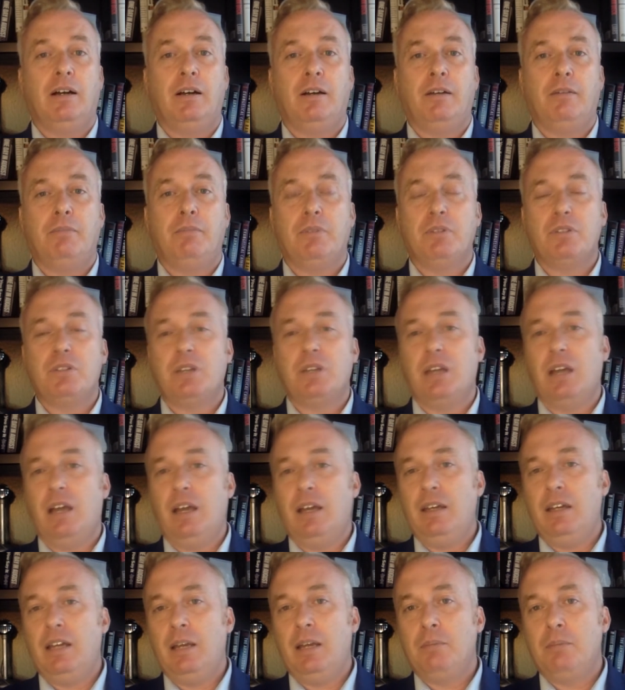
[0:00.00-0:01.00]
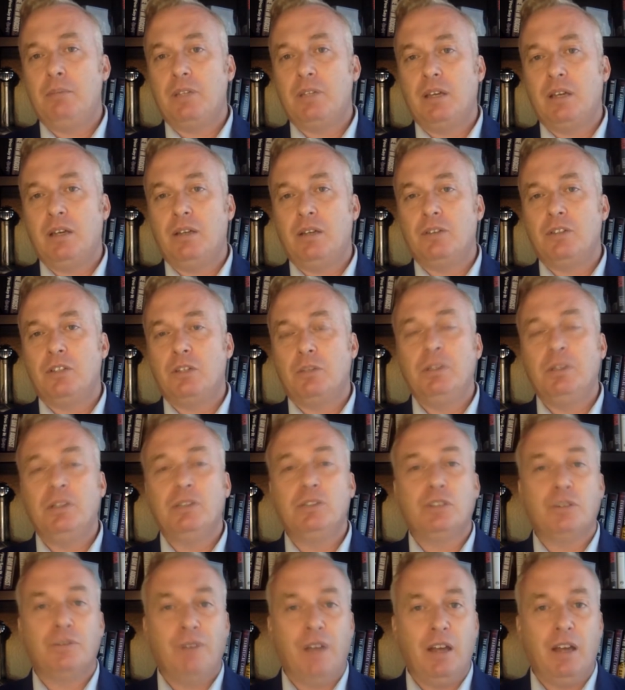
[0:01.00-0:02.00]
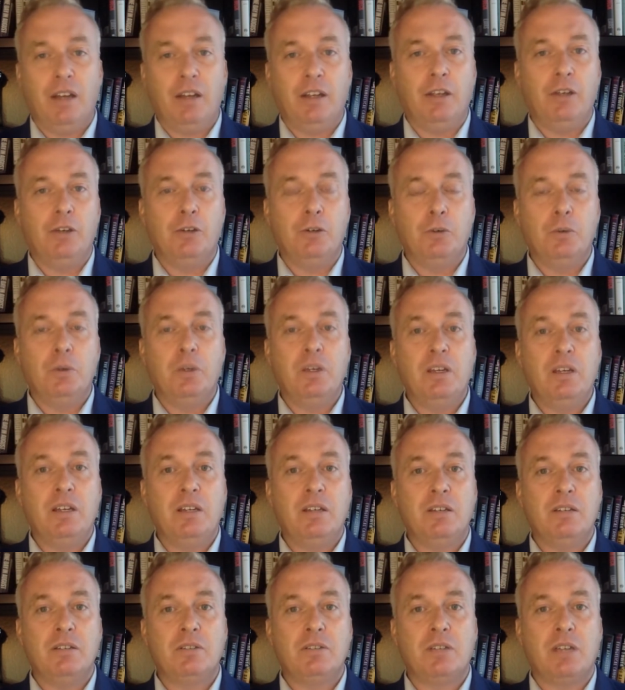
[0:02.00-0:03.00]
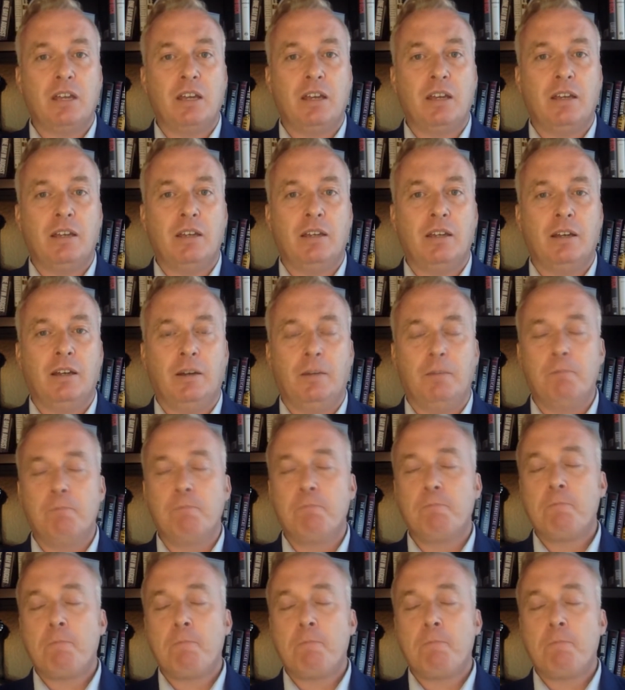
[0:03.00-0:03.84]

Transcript: There's a guy named Jamil Giovanni, who is an